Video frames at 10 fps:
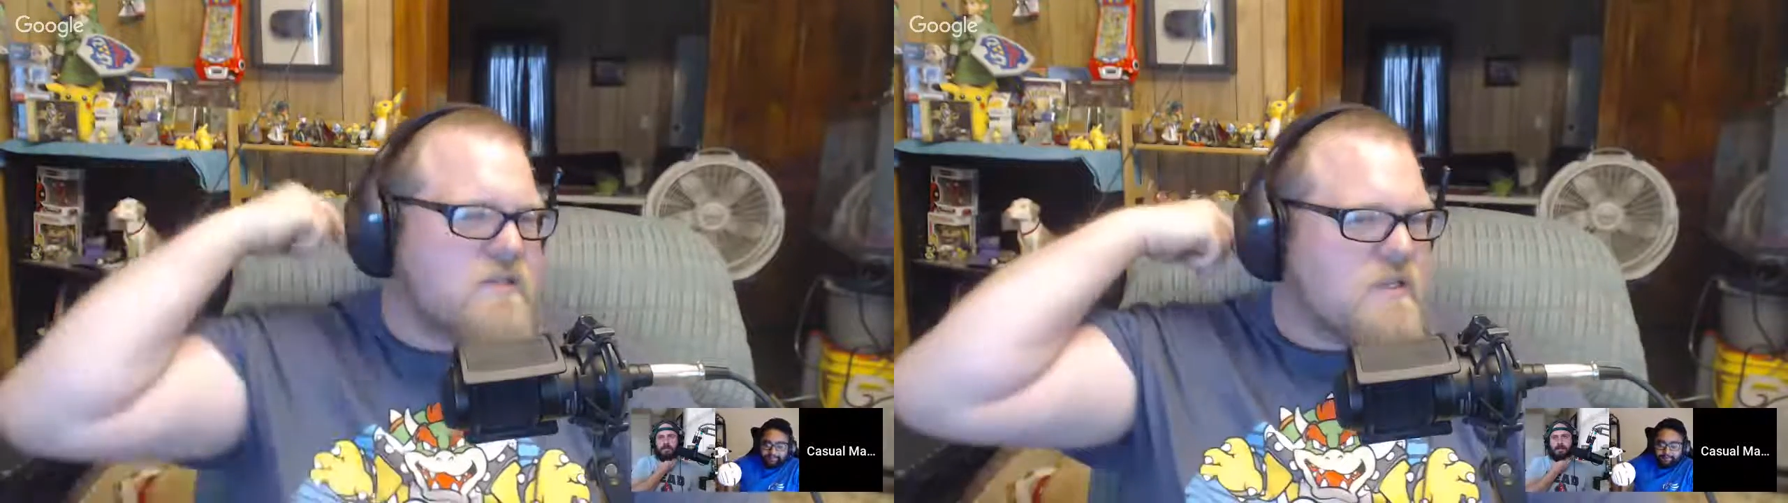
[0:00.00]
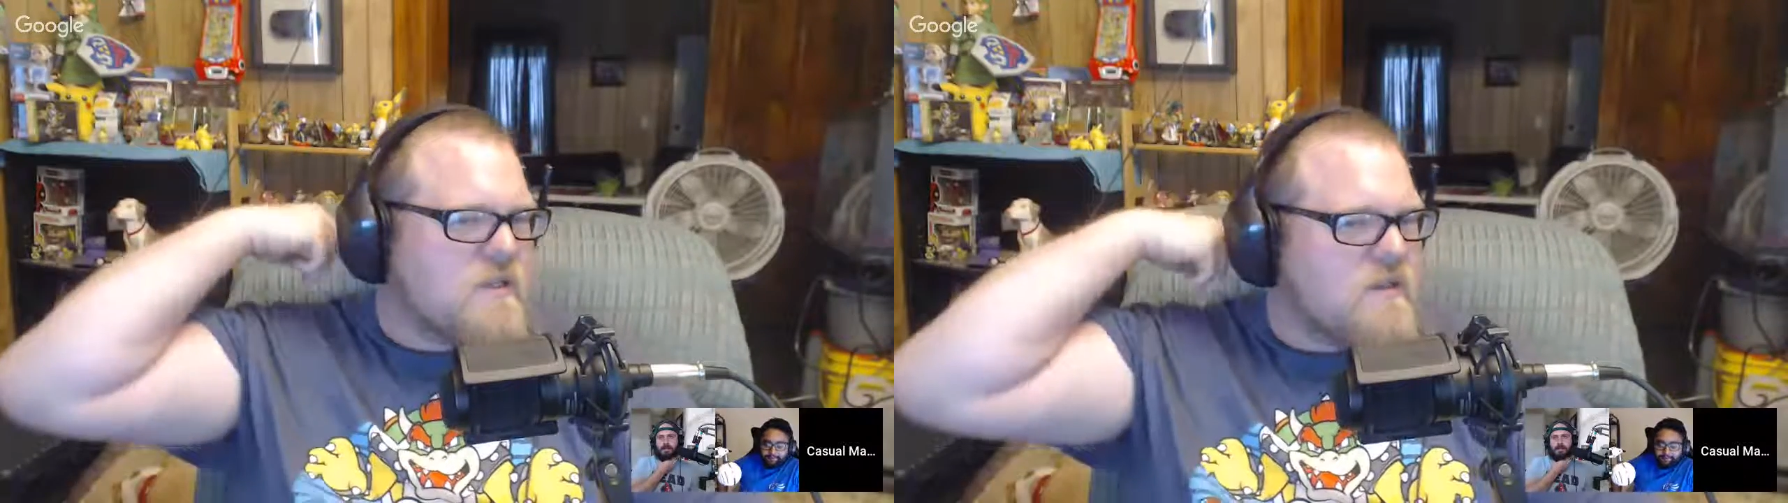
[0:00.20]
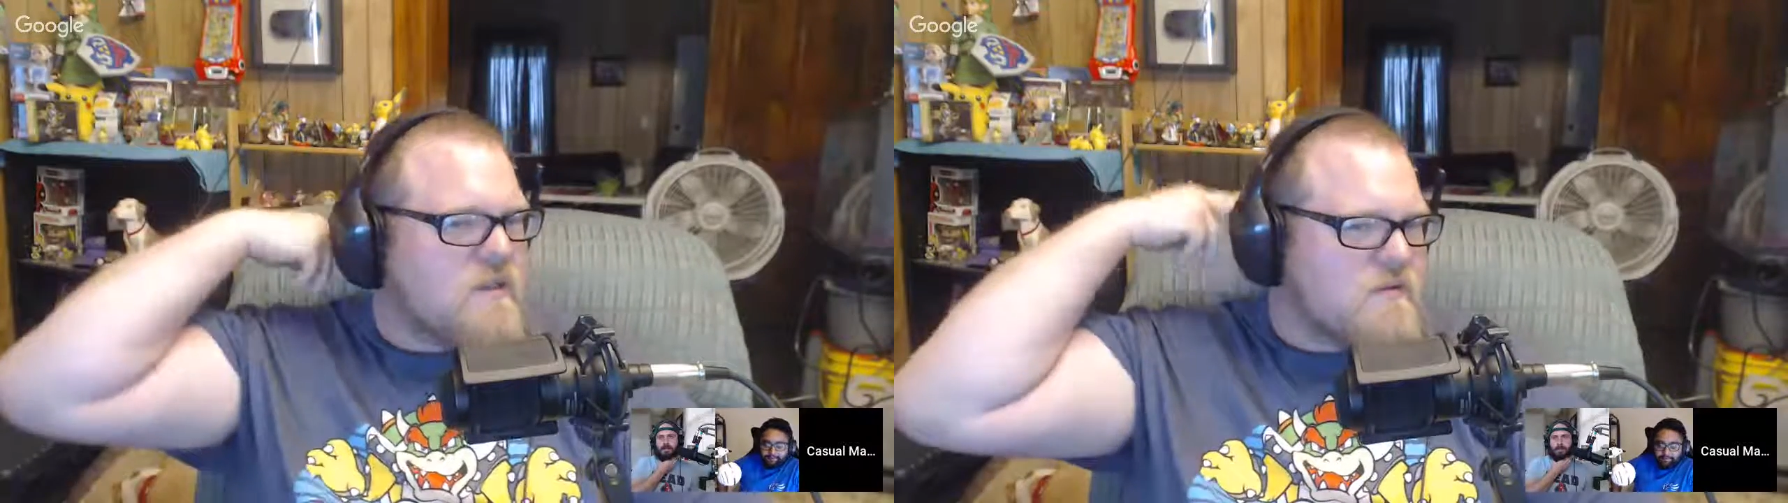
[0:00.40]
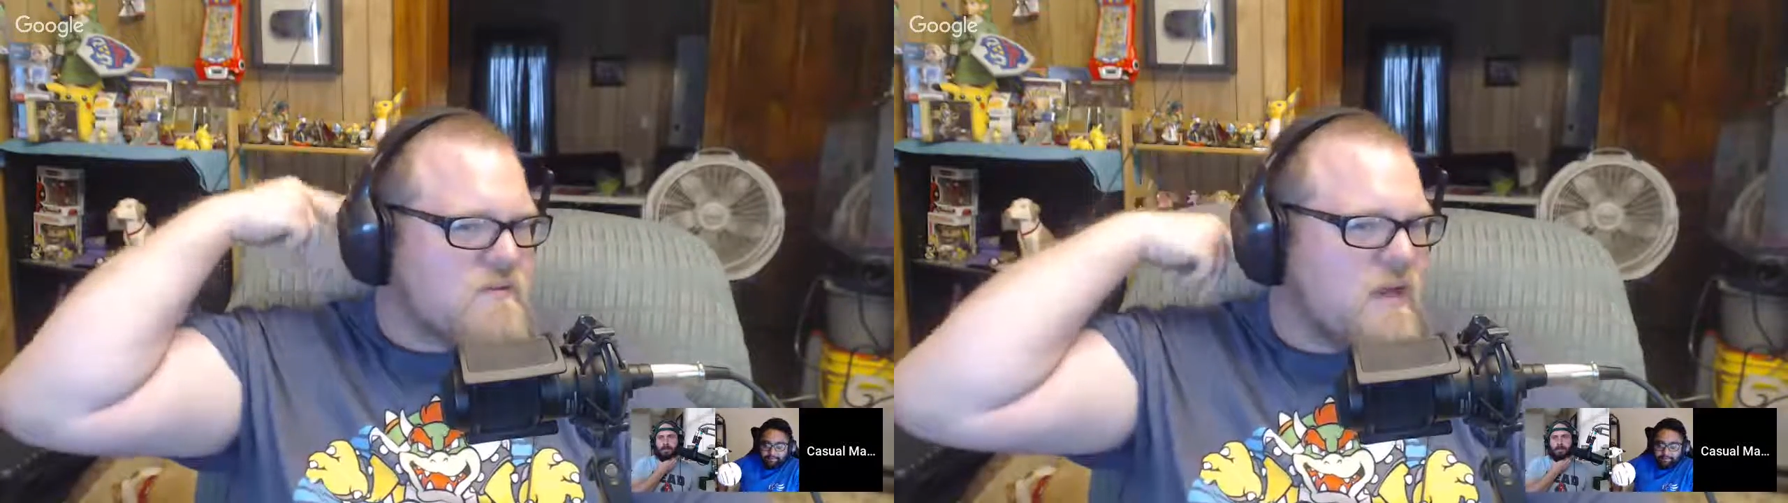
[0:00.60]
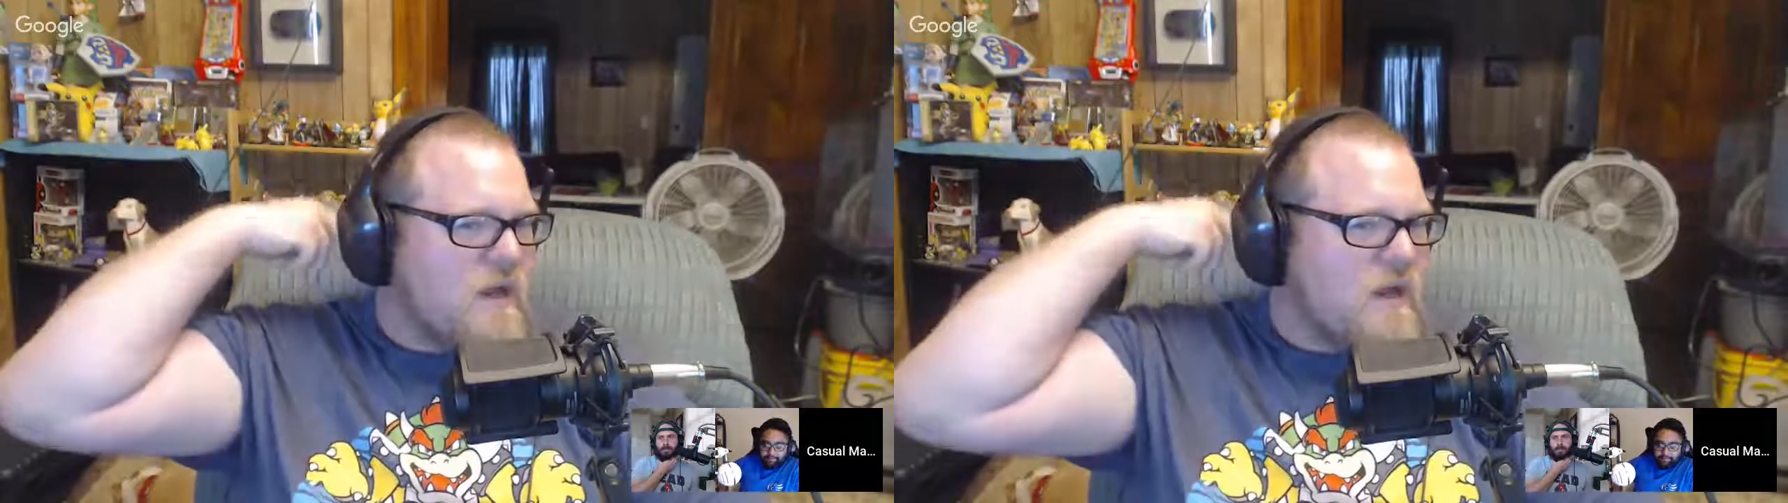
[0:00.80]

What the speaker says: Sea of Thieves.